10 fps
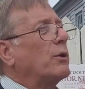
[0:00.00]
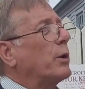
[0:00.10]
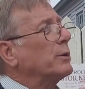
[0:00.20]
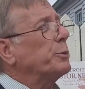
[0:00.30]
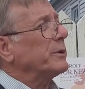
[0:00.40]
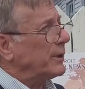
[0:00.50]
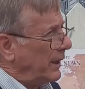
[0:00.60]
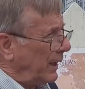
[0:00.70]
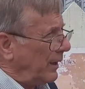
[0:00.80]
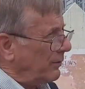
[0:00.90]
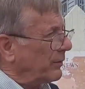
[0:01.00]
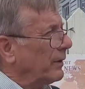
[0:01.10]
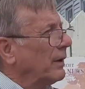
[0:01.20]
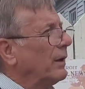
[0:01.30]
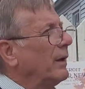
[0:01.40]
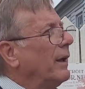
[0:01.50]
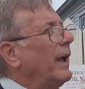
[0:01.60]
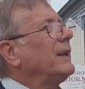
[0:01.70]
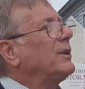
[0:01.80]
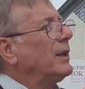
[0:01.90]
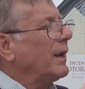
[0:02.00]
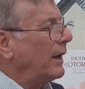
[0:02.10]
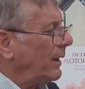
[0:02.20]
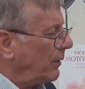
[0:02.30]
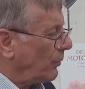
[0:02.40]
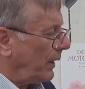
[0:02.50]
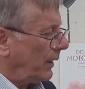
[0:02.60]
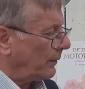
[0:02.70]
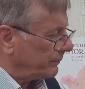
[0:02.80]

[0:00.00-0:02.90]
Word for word: Christmas Eve, 1893.